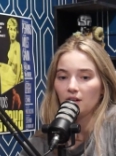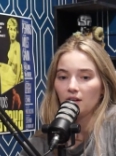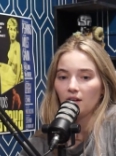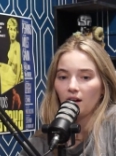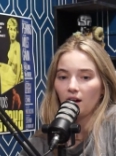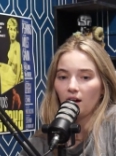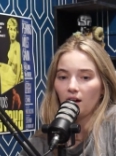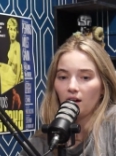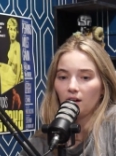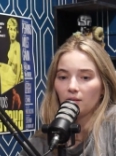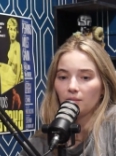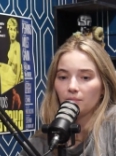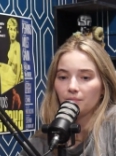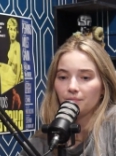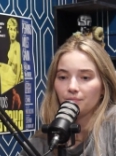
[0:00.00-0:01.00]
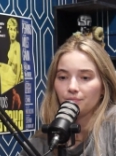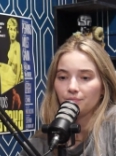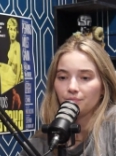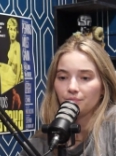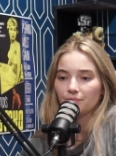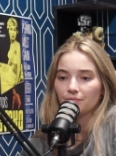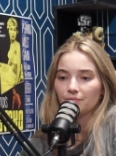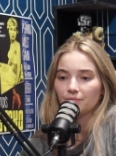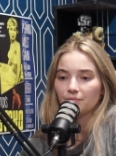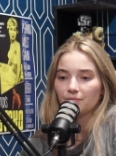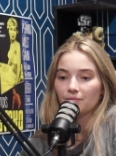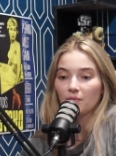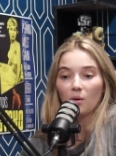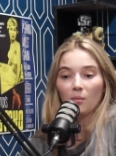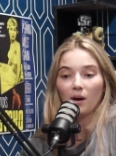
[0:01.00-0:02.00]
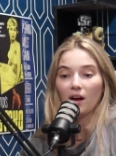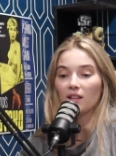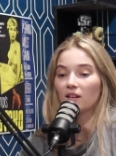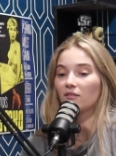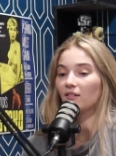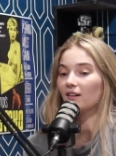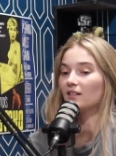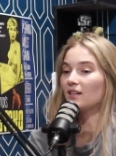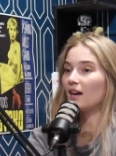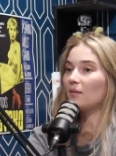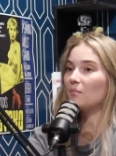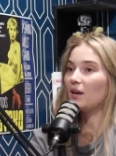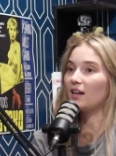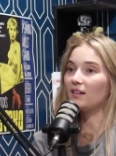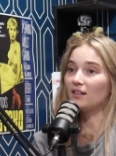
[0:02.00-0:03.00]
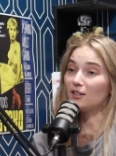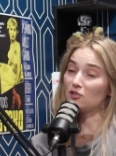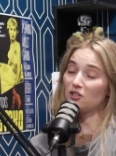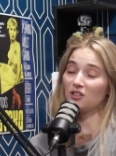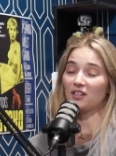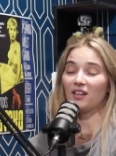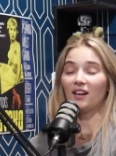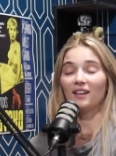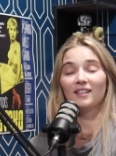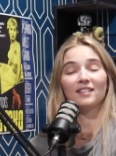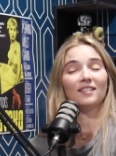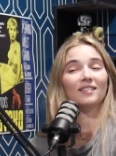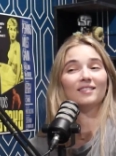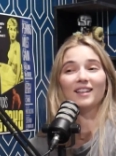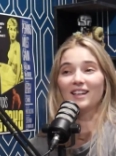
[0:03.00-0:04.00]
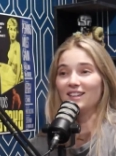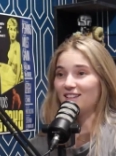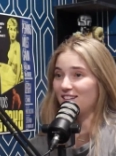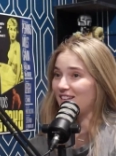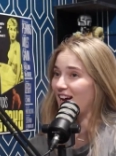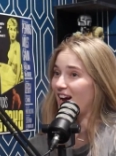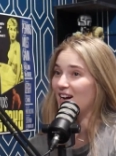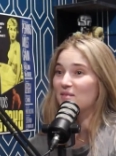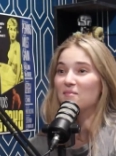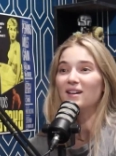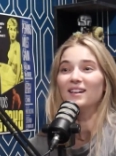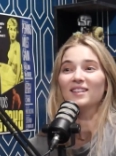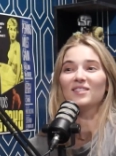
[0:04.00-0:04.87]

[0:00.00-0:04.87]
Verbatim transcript: No, but I think runtime, man, they should have cut 9 minutes